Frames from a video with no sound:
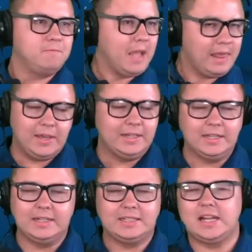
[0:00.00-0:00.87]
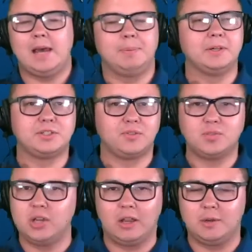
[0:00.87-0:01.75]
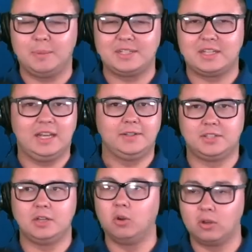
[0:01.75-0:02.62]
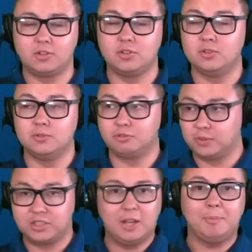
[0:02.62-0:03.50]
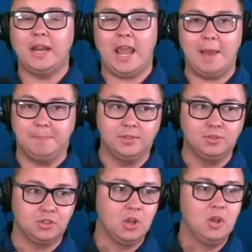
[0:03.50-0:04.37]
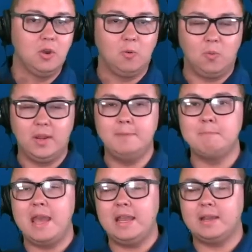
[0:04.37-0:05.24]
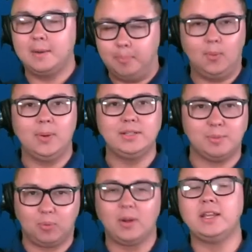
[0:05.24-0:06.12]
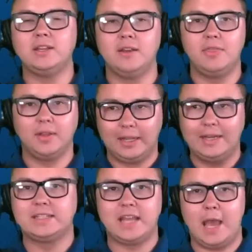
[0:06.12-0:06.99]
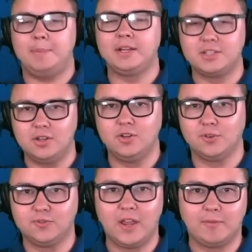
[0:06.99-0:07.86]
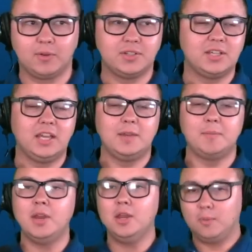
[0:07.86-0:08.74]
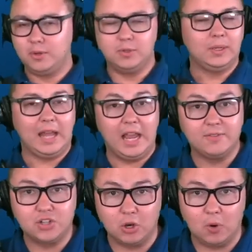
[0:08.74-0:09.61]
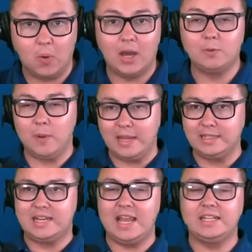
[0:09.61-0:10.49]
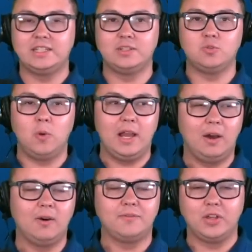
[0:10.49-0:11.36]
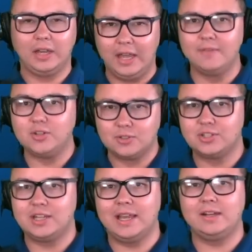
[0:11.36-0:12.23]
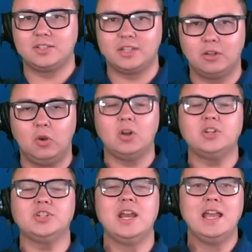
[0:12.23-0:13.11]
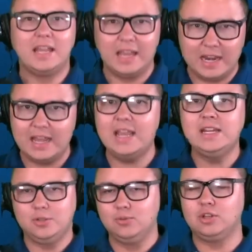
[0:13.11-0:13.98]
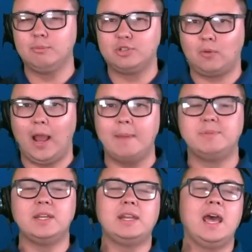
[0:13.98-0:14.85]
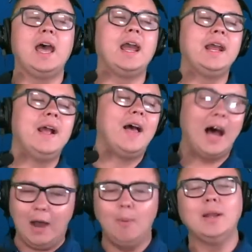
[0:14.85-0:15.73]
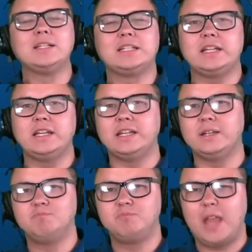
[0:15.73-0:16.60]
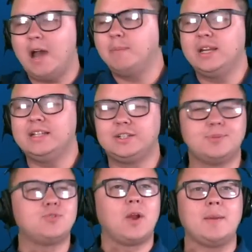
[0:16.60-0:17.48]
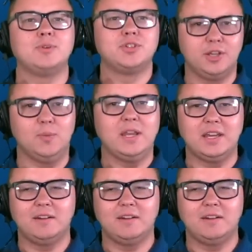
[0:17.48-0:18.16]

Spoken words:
that doesn't stop us from talking about Seattle Seahawks news. When something happens, we make a point to bring you the latest happenings on your favorite team. We do a live show on Wednesdays as well. If you love your Seattle Seahawks, you need to subscribe today. I want to see how many subscribers can we get